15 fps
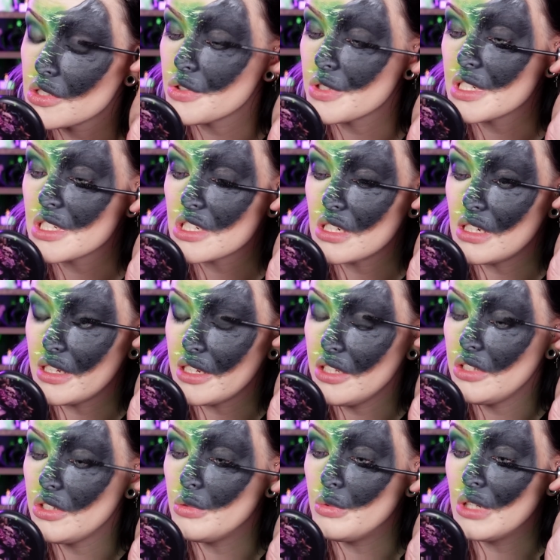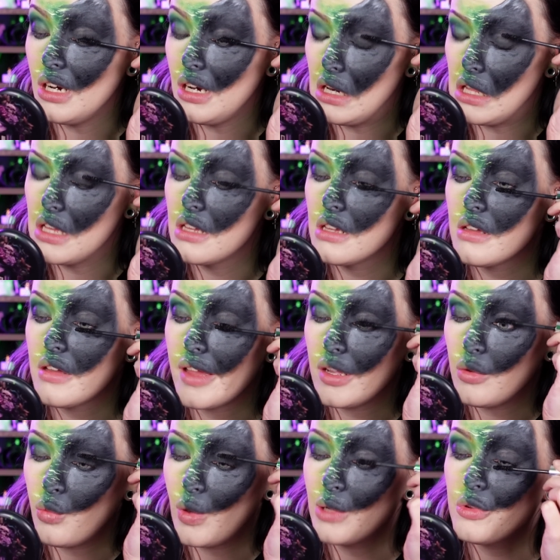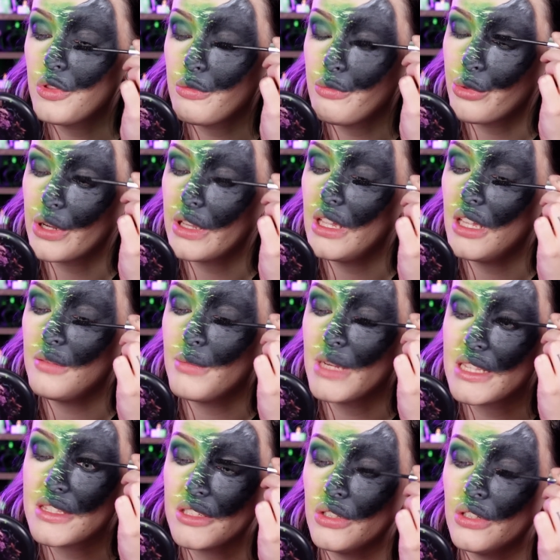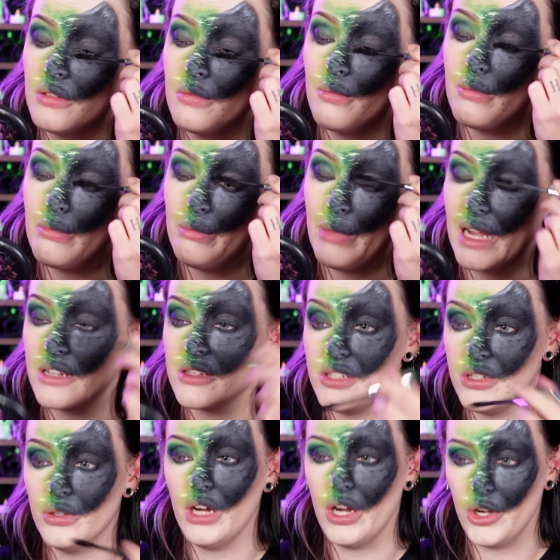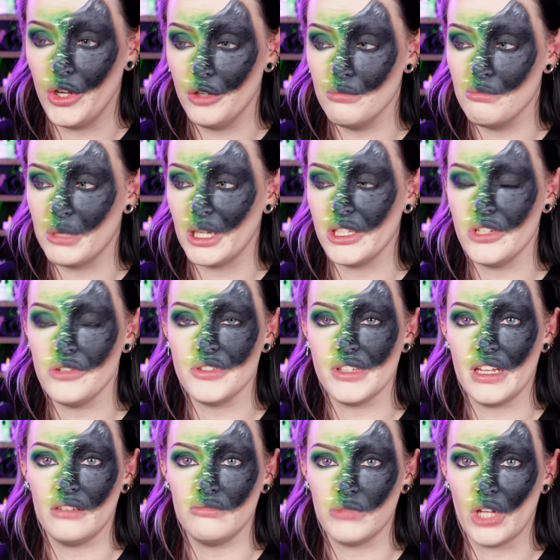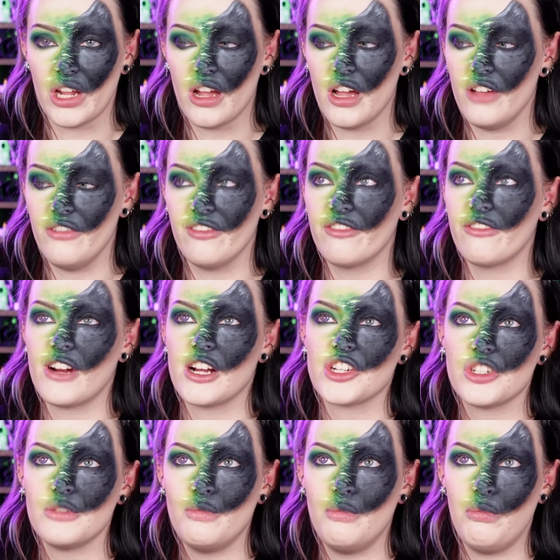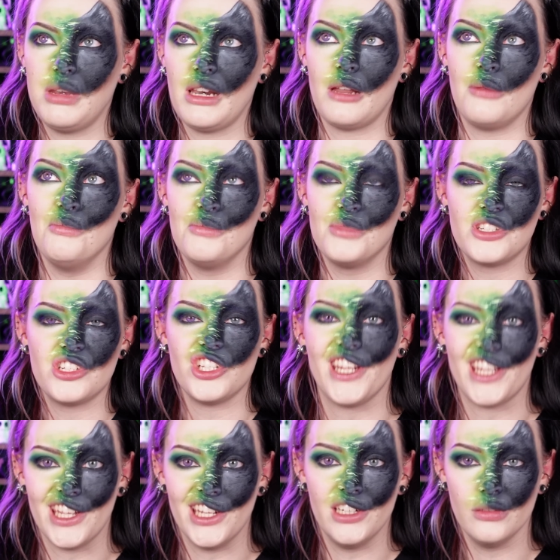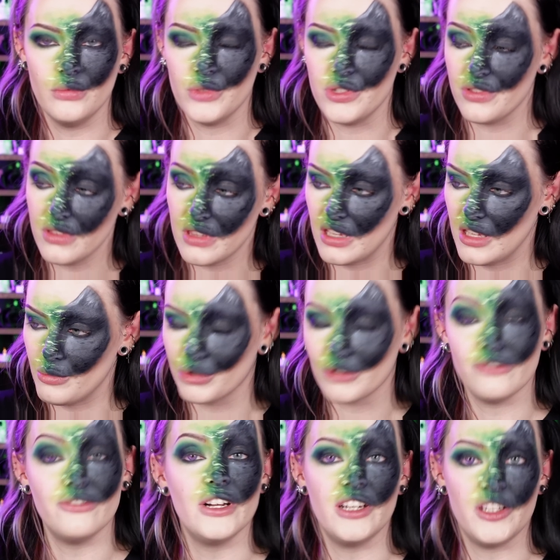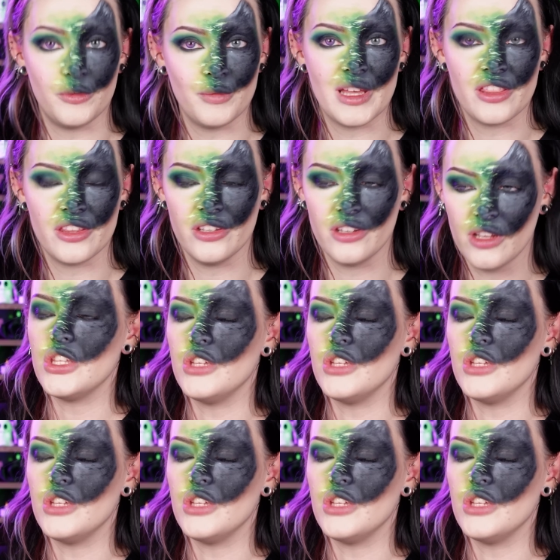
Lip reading: Traditionally, you would lure a wealth-bringing matagot back to your home by using a fresh plump chicken was the preferred method.